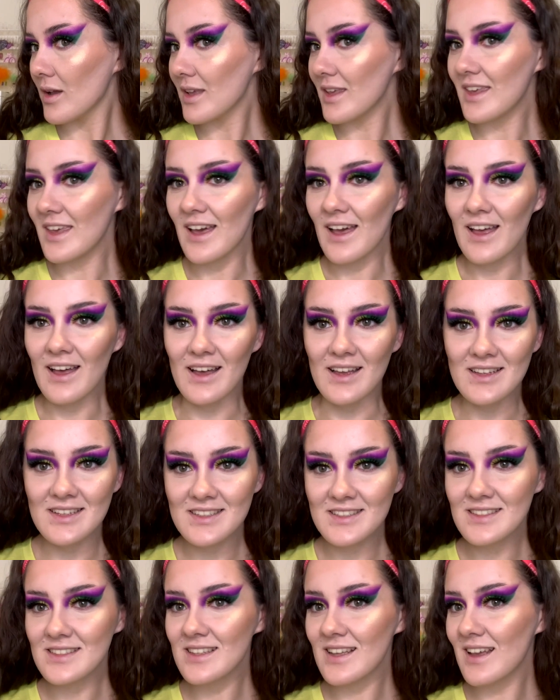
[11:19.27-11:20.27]

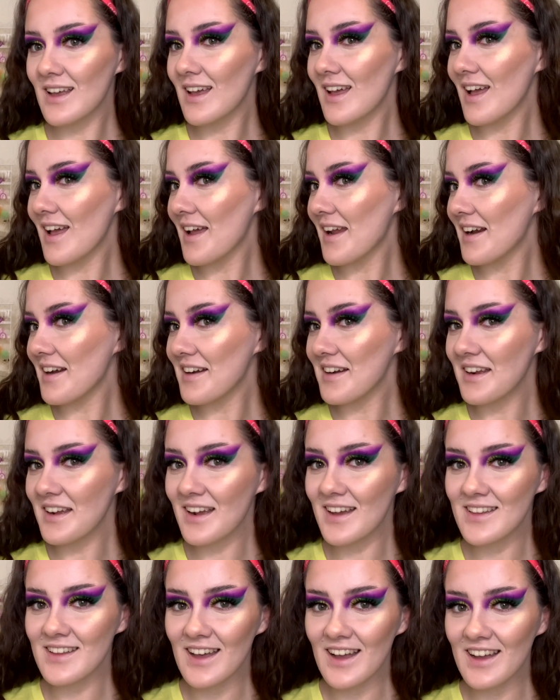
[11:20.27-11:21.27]
Yes.
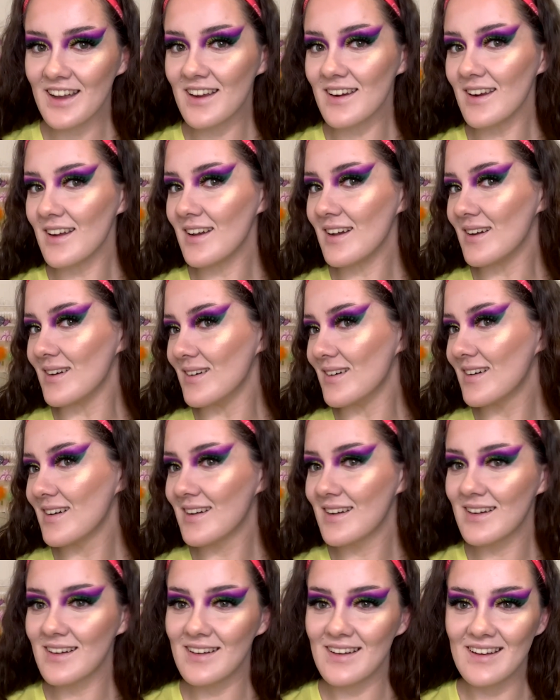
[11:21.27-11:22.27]
Look at that glow.
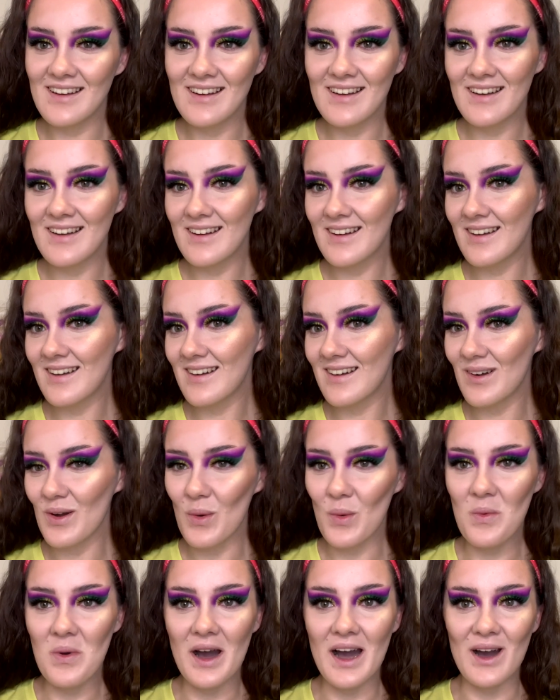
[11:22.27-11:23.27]

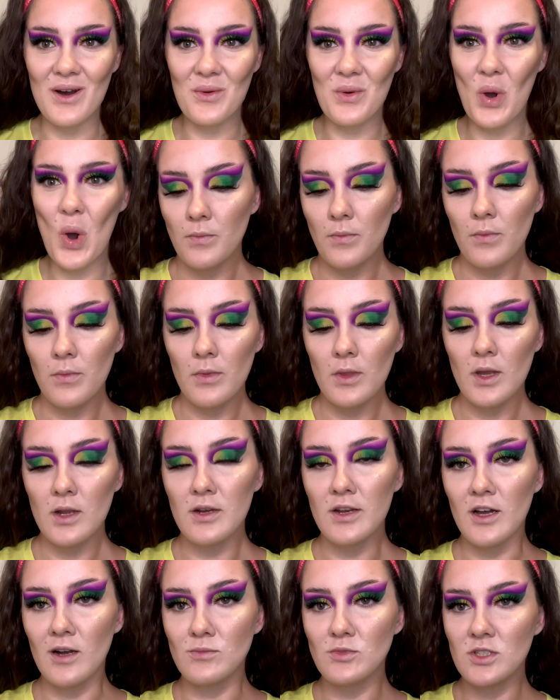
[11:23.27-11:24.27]
Wow. And
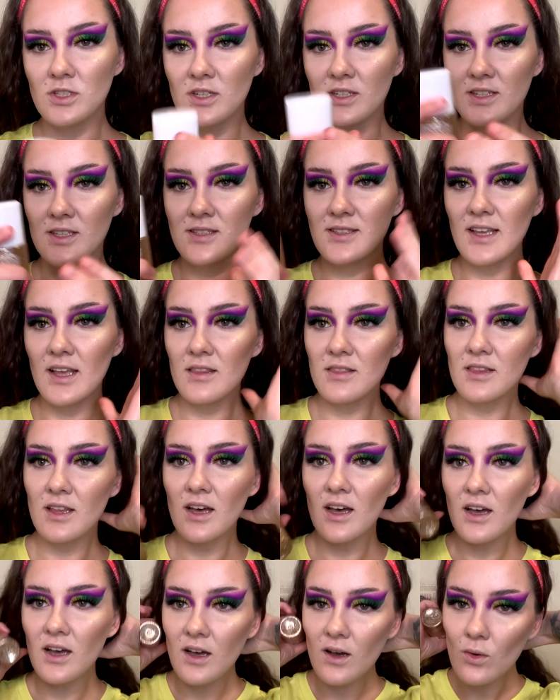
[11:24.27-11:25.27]
now I'm just going to set
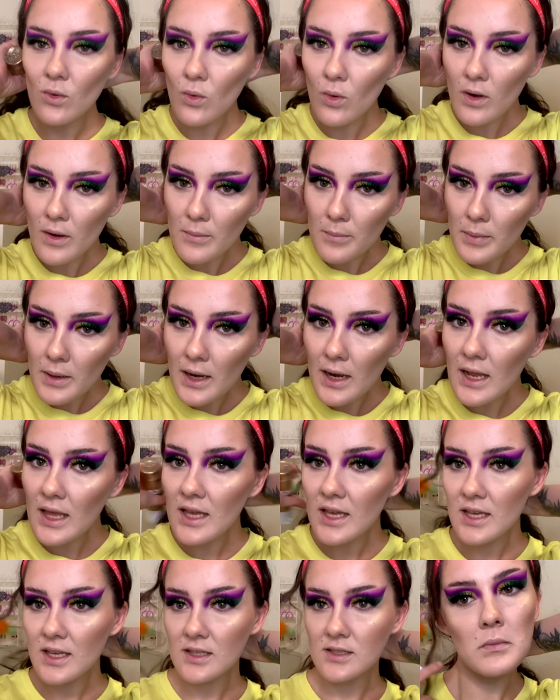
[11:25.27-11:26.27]
that all in
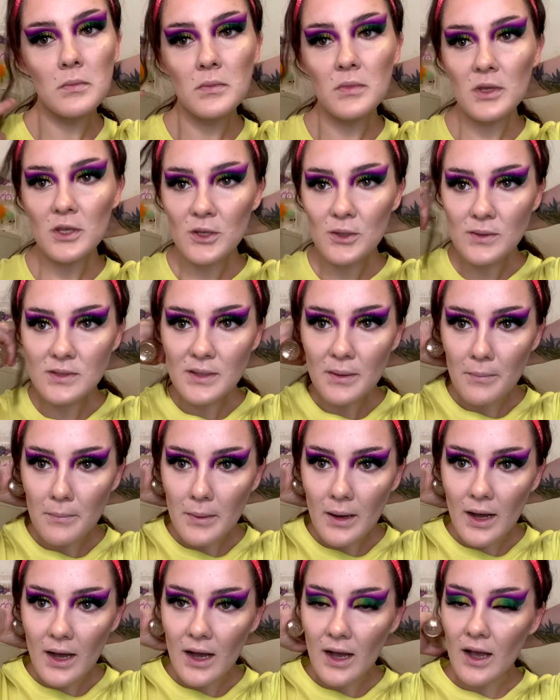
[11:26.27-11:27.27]
place using
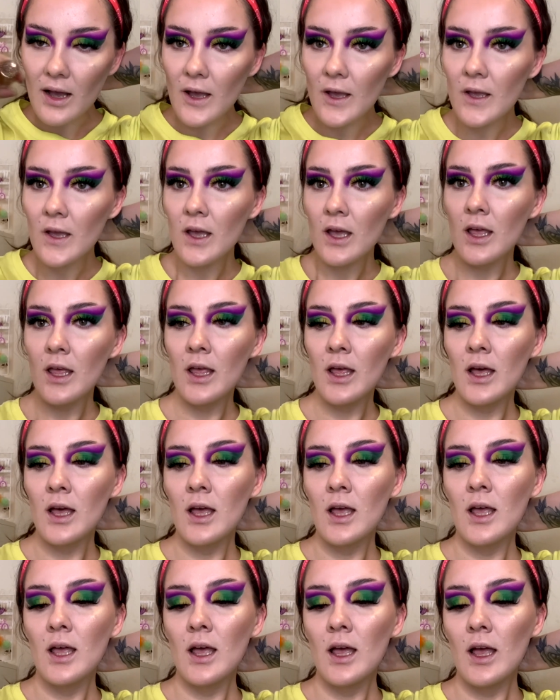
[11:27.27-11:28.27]
my
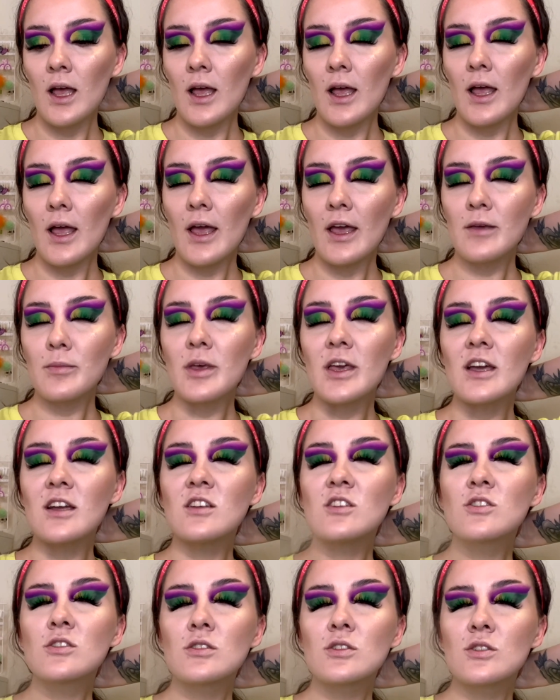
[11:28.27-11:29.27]

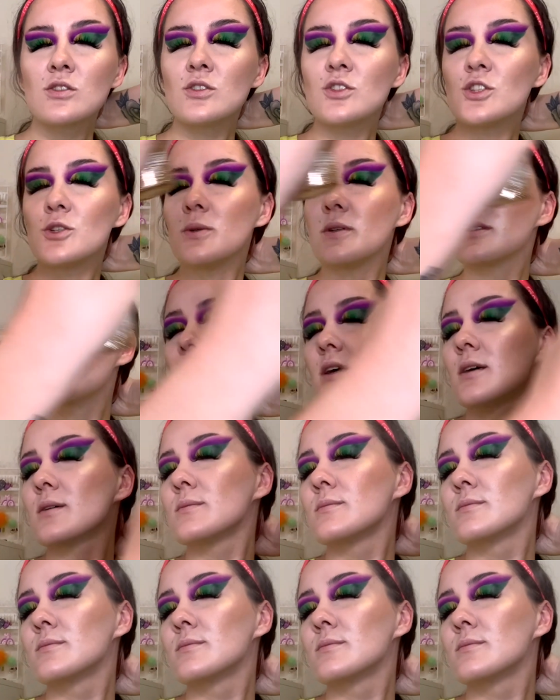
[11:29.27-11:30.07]
ABH juicer.